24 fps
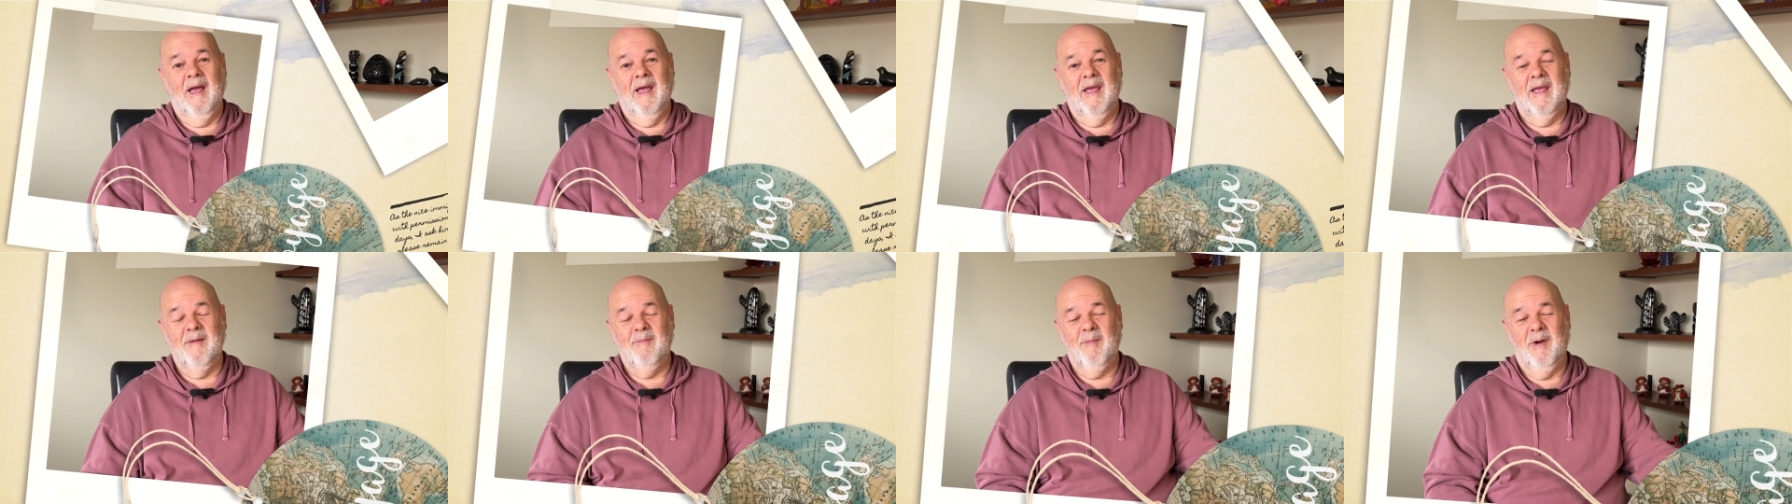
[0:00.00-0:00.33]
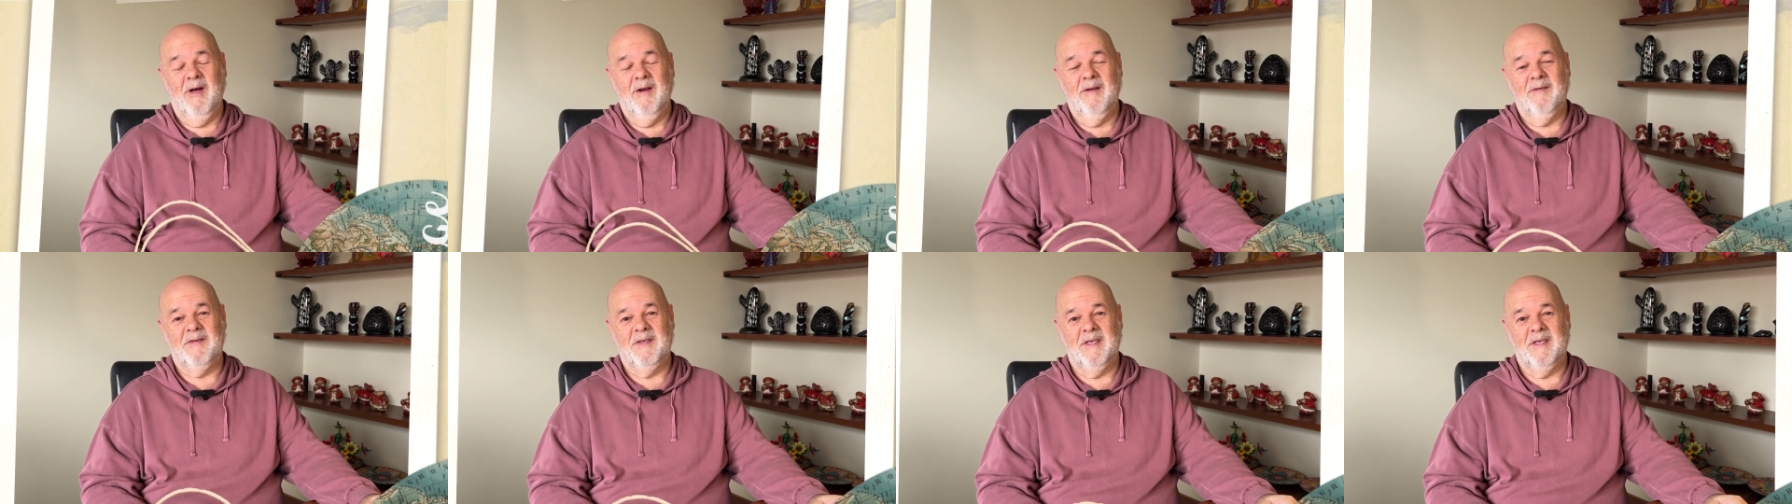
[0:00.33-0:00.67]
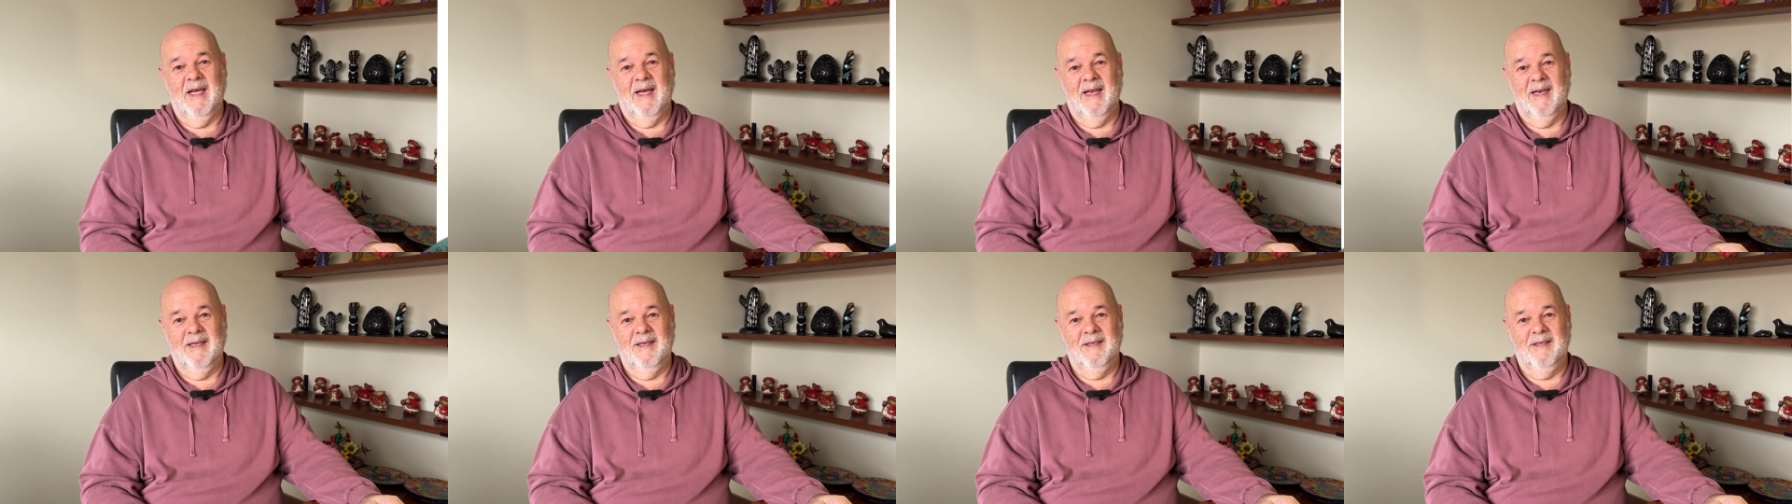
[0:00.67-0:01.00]
You might have
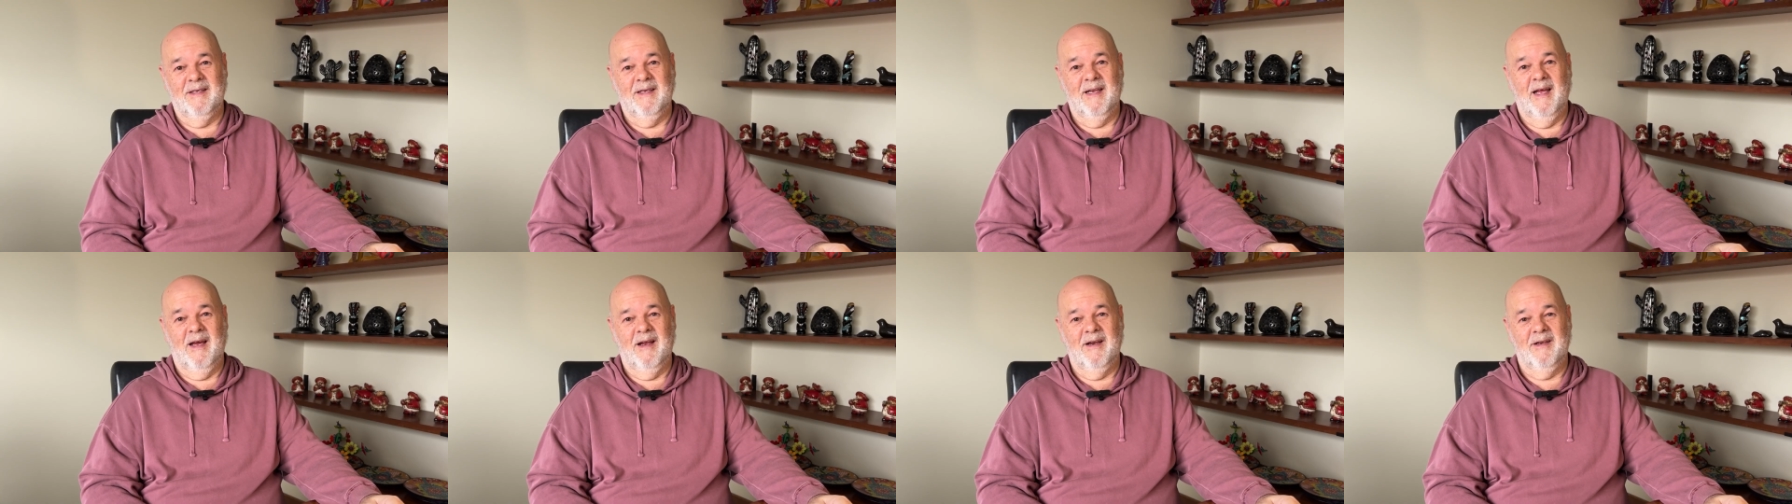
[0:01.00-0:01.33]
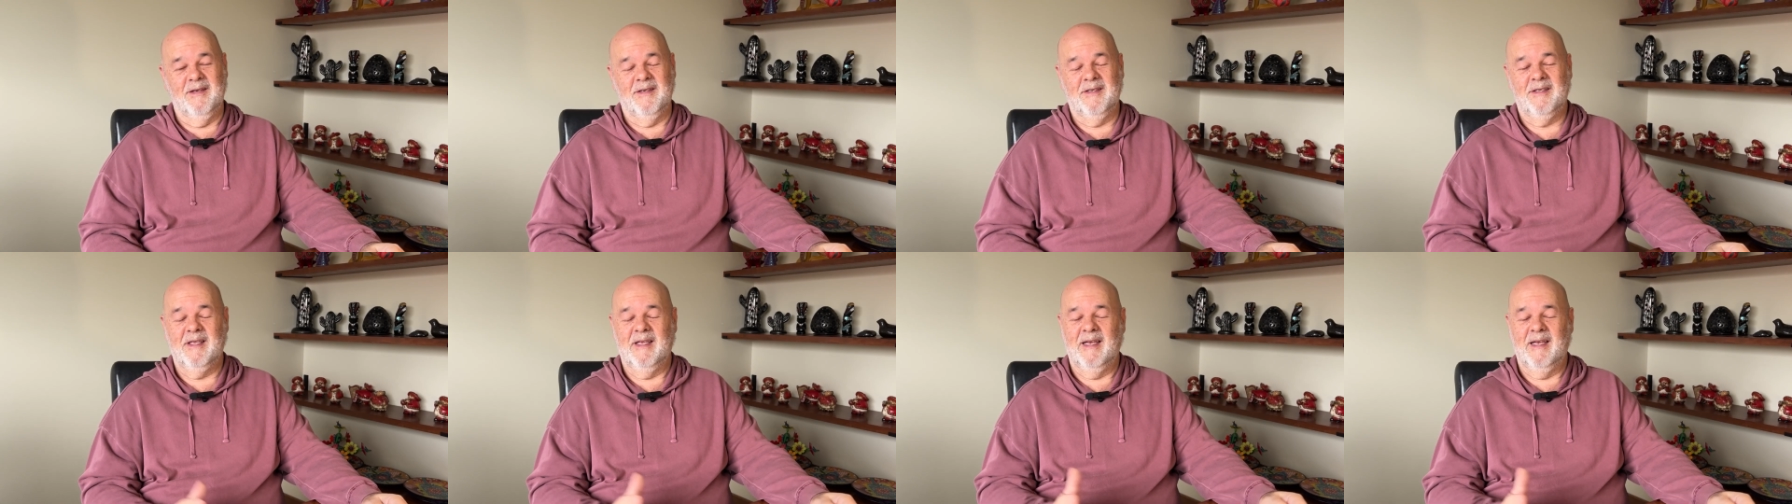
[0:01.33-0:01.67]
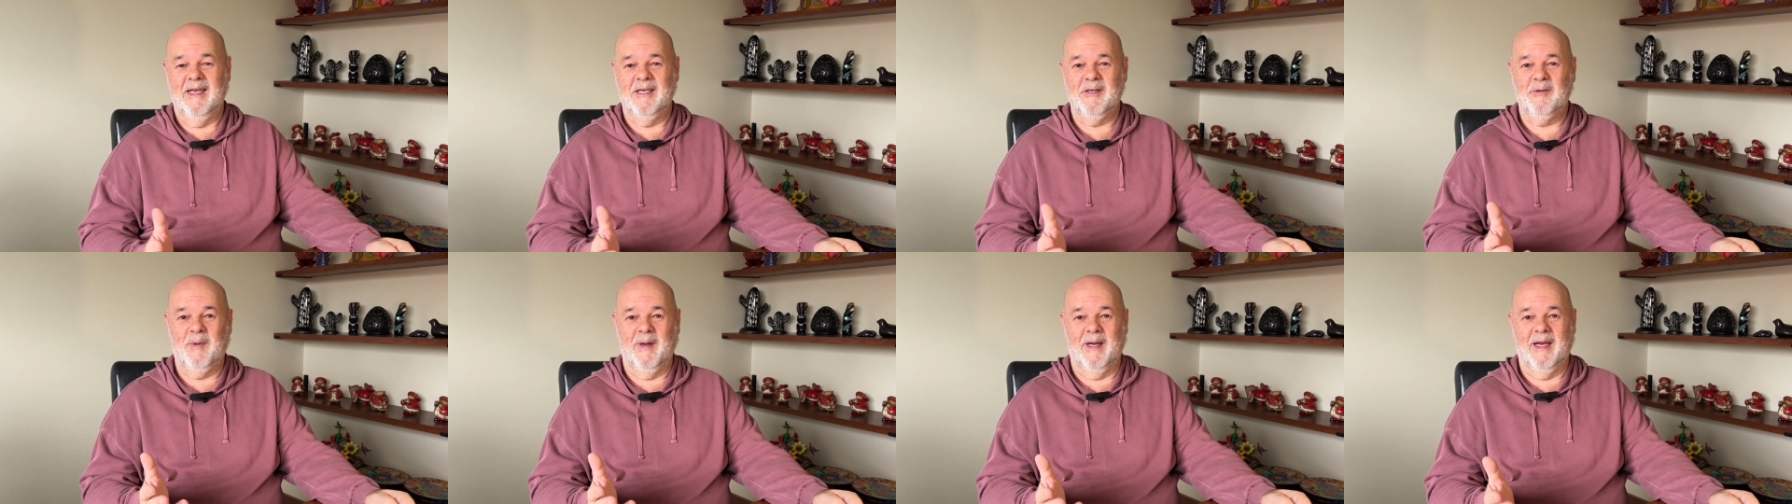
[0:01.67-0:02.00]
started to notice that
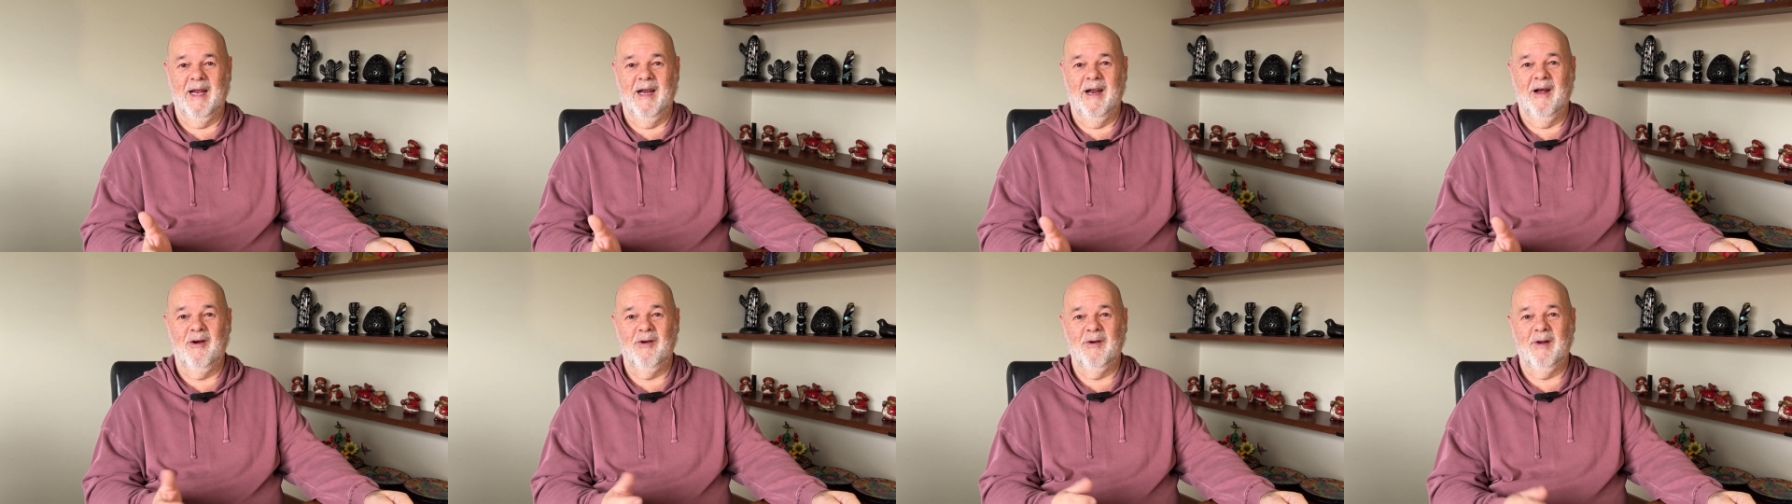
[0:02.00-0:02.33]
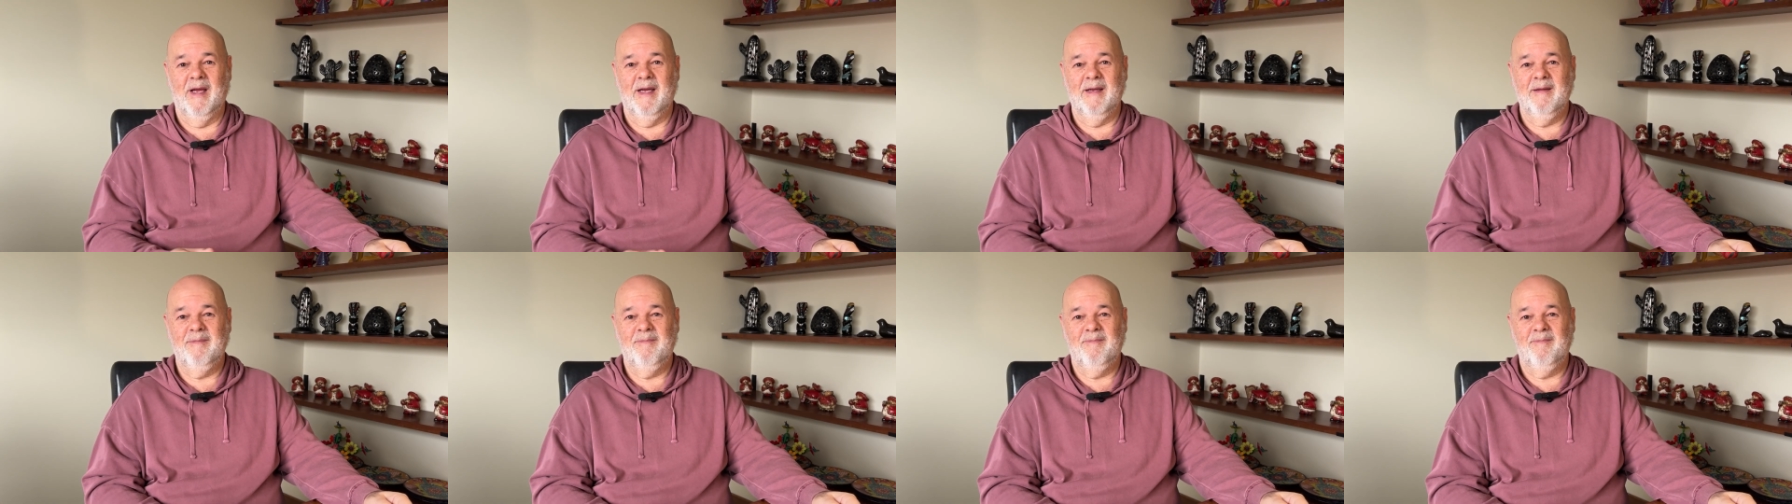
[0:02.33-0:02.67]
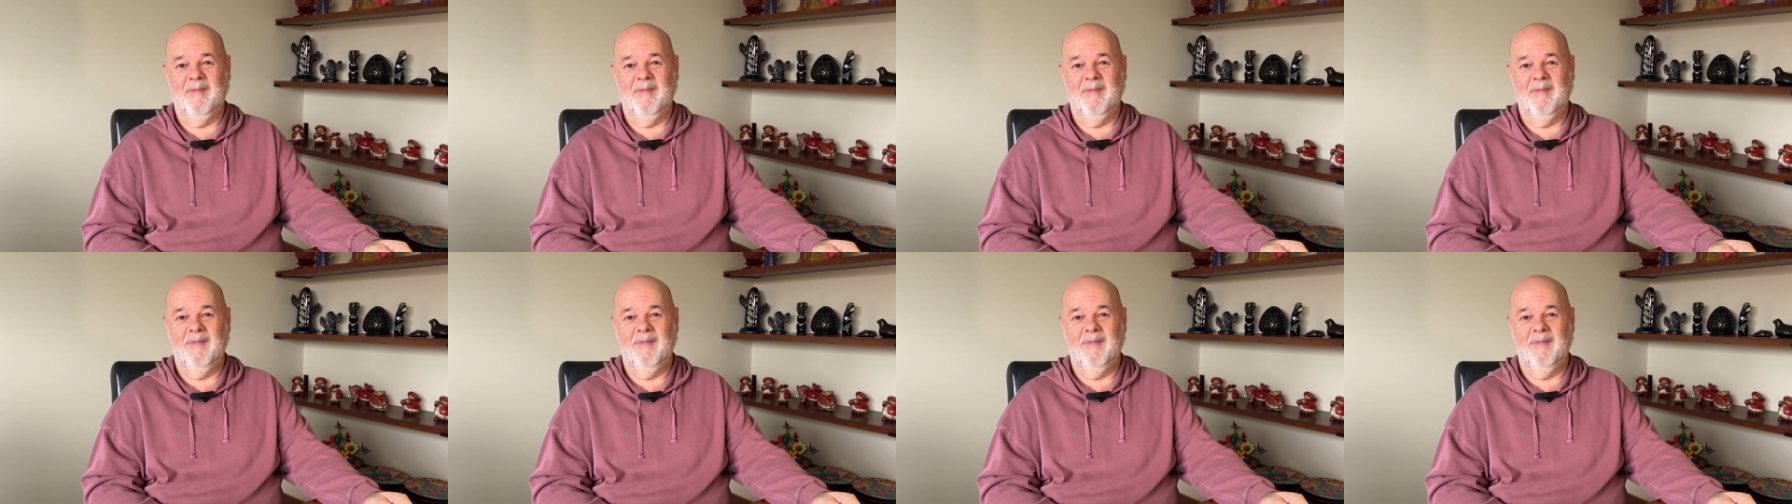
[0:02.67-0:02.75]
as we get older,